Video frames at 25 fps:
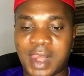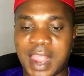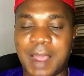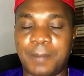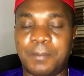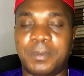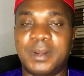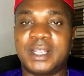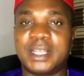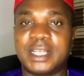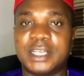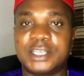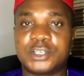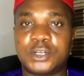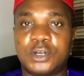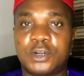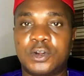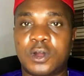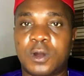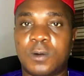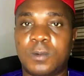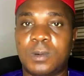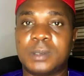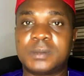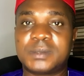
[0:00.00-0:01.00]
application
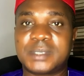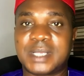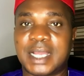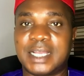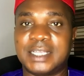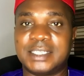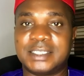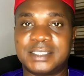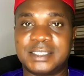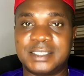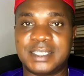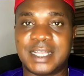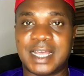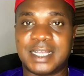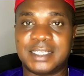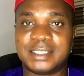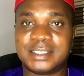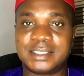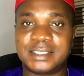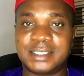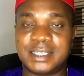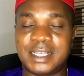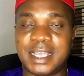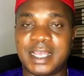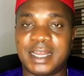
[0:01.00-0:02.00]
or website
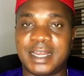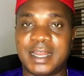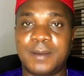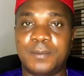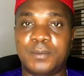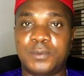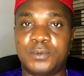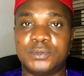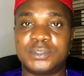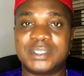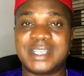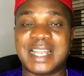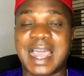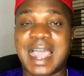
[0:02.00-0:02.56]
that enables,